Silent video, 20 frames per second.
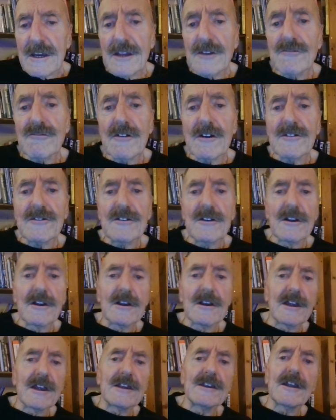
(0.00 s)

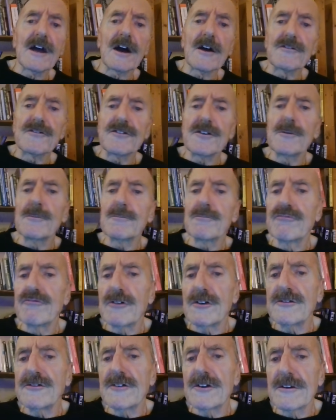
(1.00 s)
Interestingly enough, St.
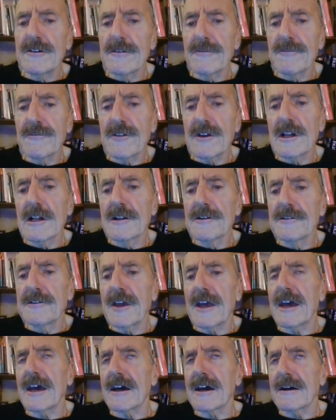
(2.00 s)
Brigid of
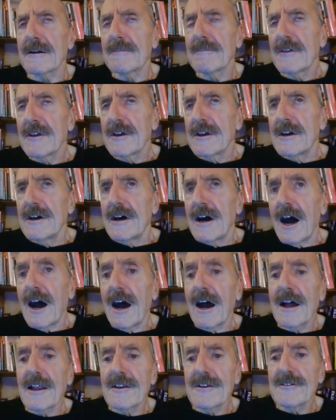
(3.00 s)
Kildare,
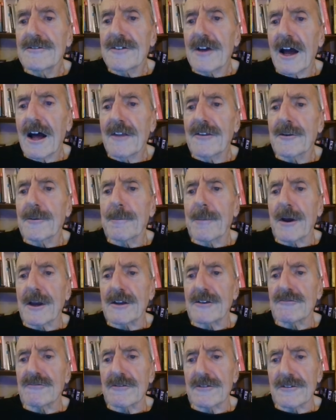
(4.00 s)
Ireland's other
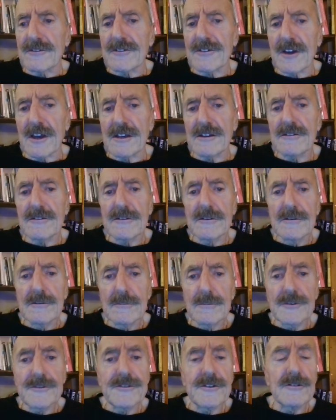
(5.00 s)
patron saint,
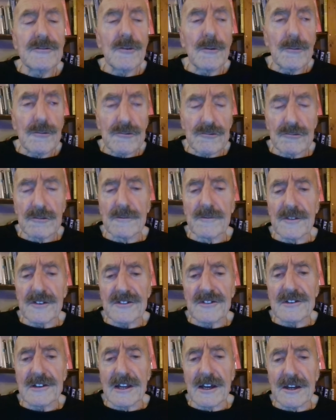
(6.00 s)
was the daughter of a
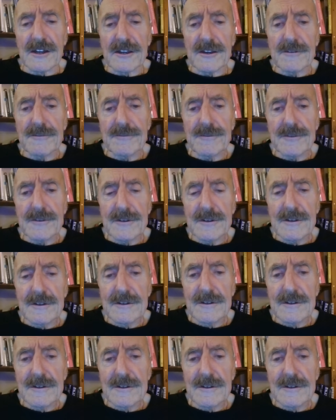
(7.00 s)
slave.